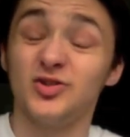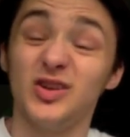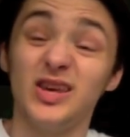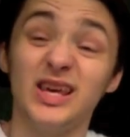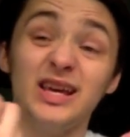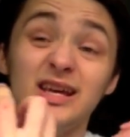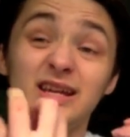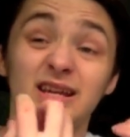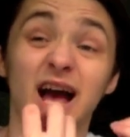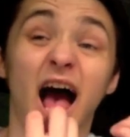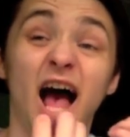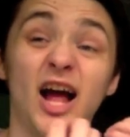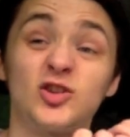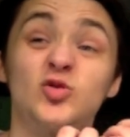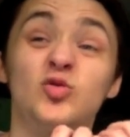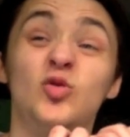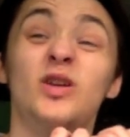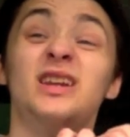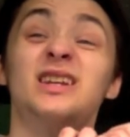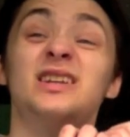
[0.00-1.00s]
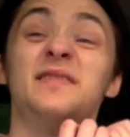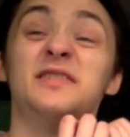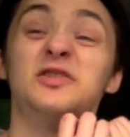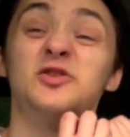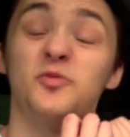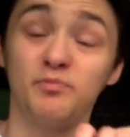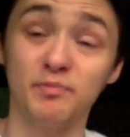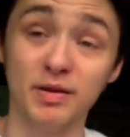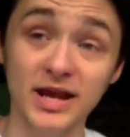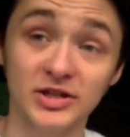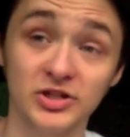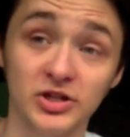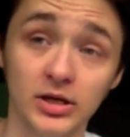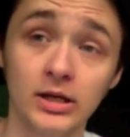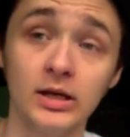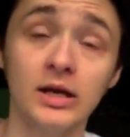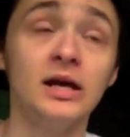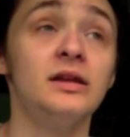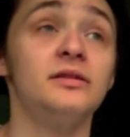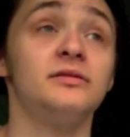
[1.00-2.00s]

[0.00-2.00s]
to the actual individual picture,